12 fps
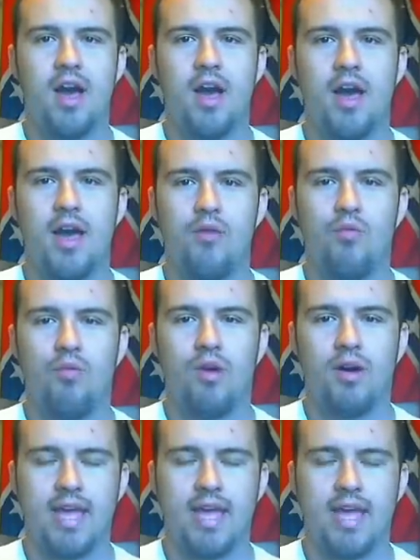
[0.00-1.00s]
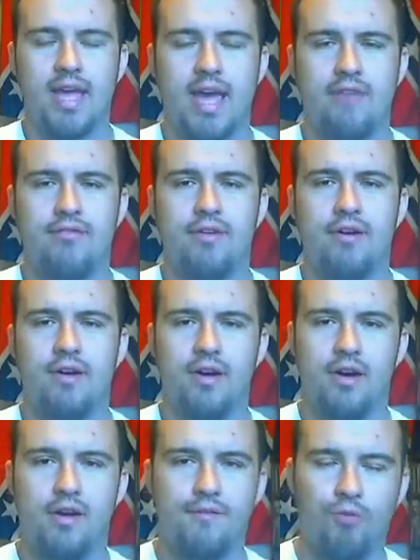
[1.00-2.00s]
I want to have
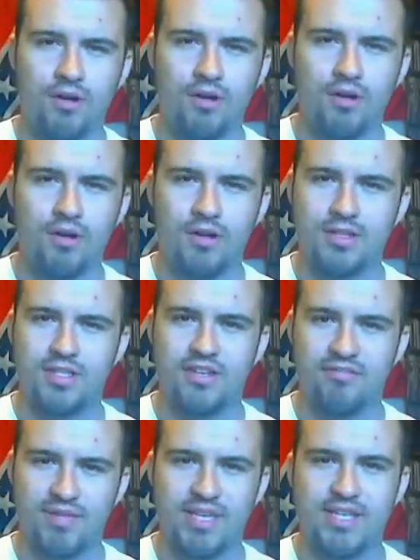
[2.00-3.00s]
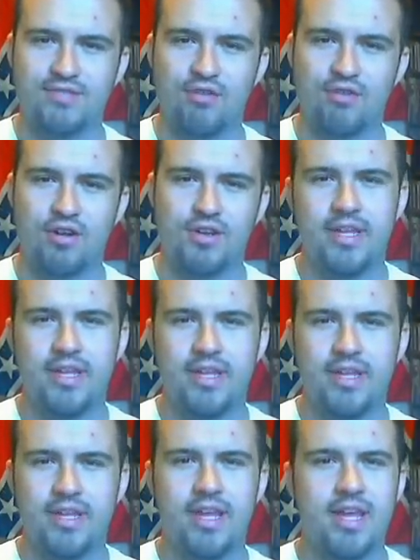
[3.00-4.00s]
a foreign policy of peace for our
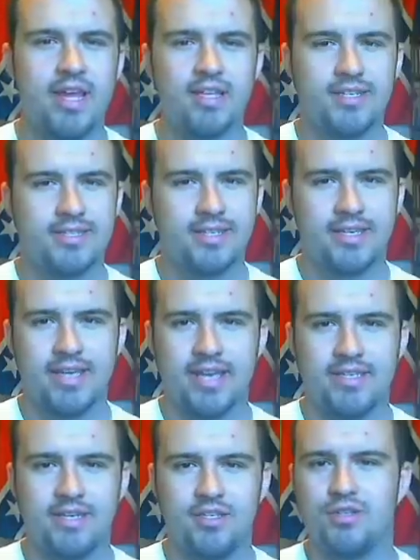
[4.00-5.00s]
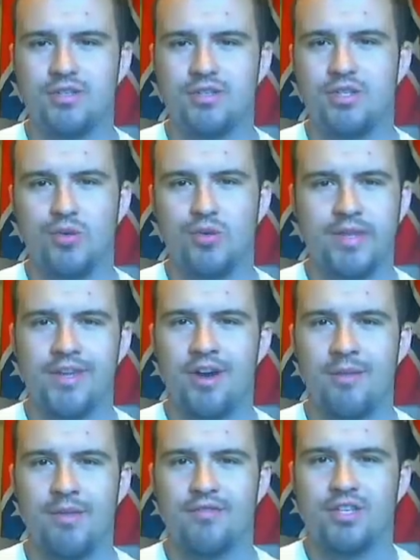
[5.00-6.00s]
country just in case they choose to join the
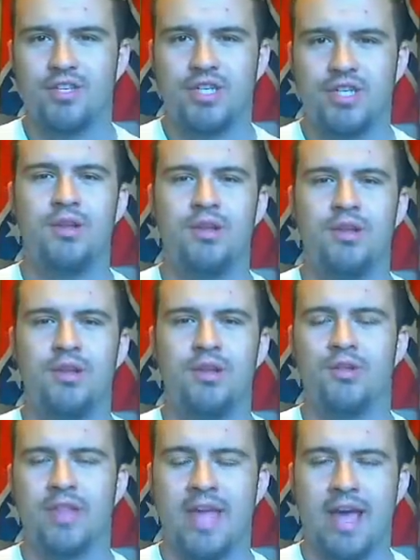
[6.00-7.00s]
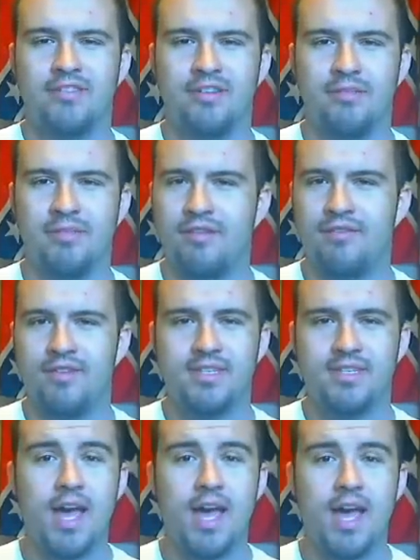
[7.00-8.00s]
army for the GI Bill or the housing
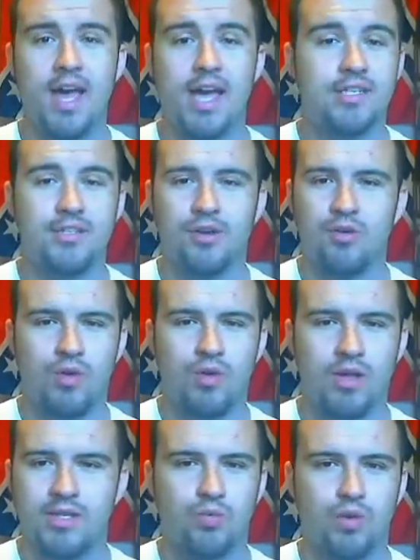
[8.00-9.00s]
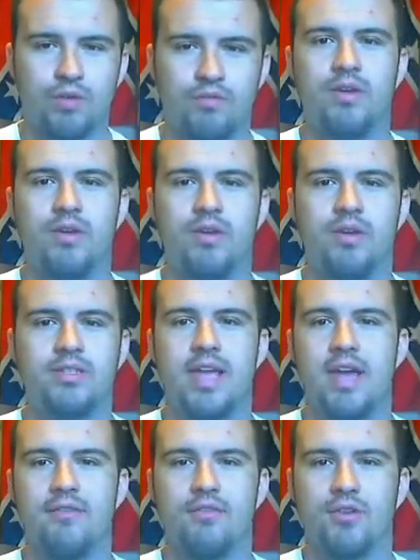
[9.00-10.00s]
benefits. I don't want these wonderful boys
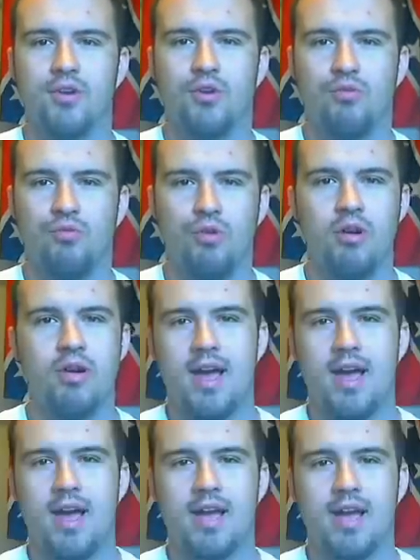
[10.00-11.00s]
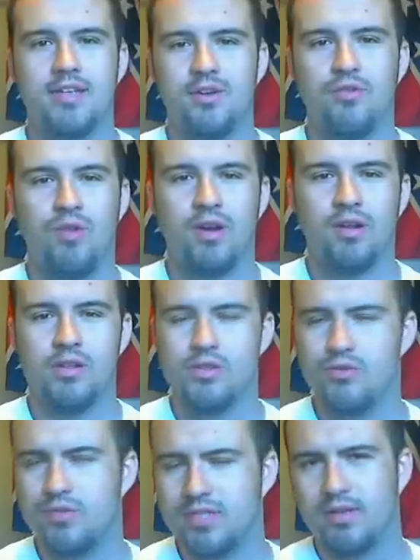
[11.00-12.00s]
to ever go to war. I don't want to
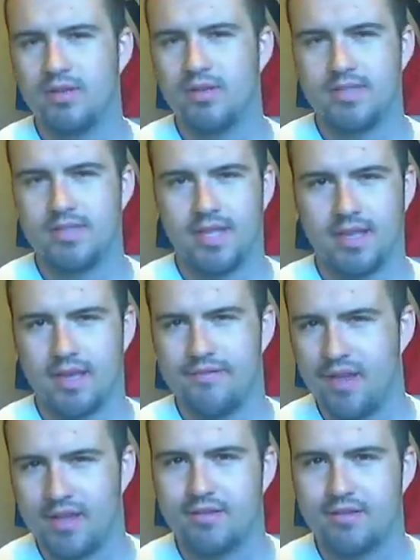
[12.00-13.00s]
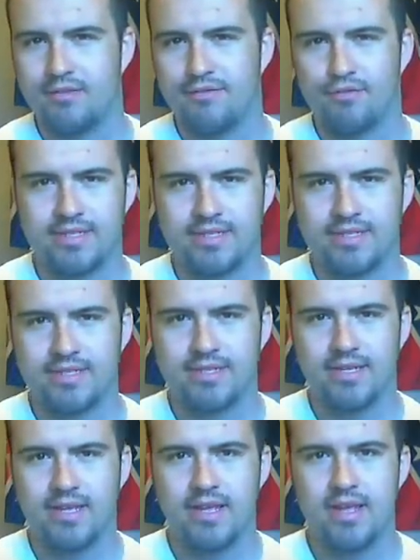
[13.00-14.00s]
lose these boys like I've lost other friends.